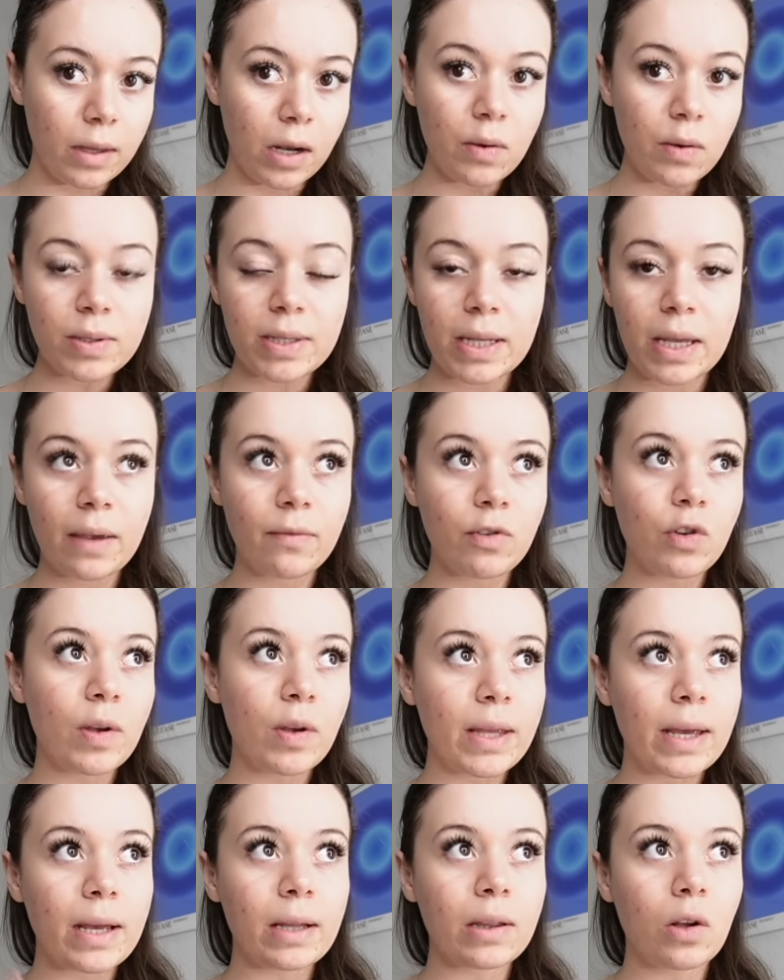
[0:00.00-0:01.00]
then I was thinking of doing
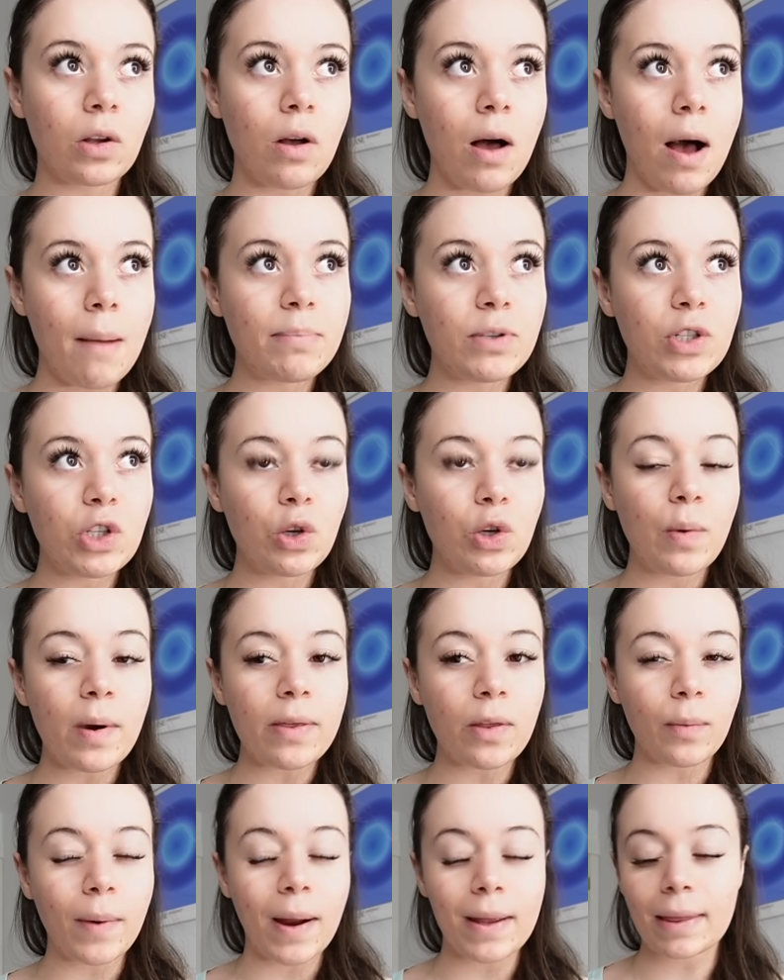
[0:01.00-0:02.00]
like a little updo
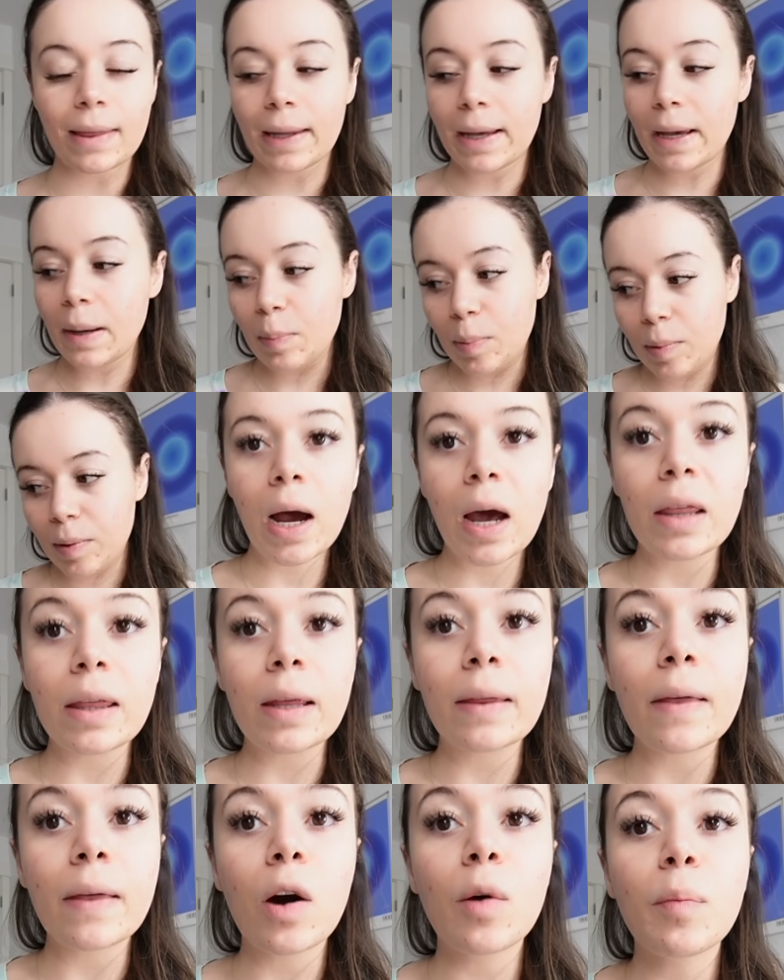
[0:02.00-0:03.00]
with a red lip. I
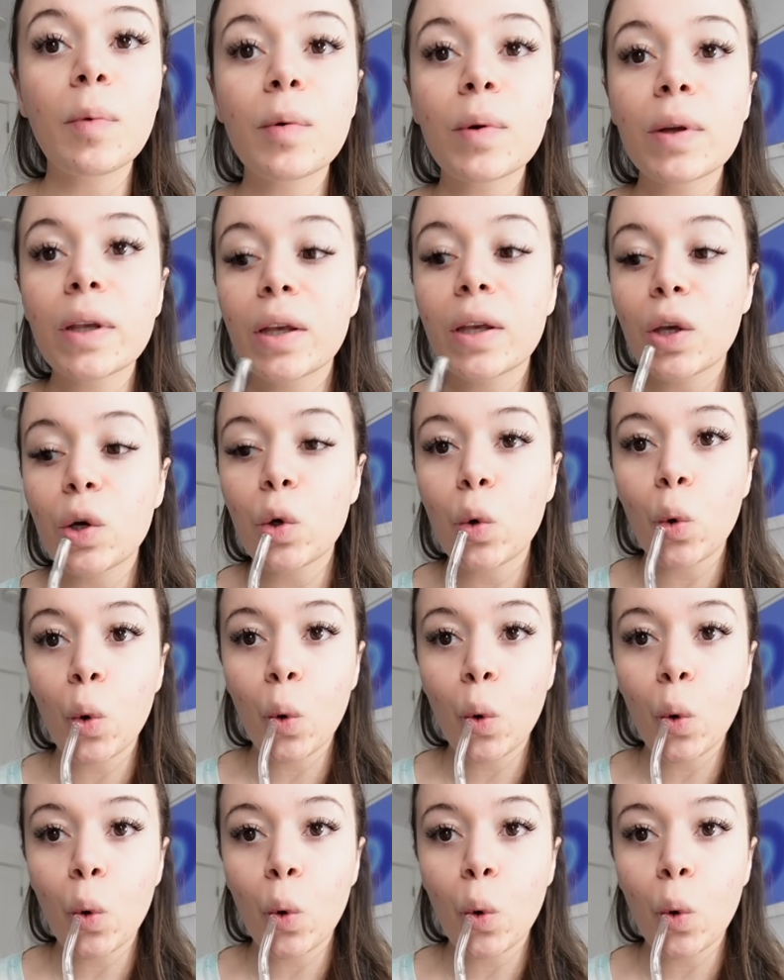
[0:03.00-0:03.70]
think that would be really cute.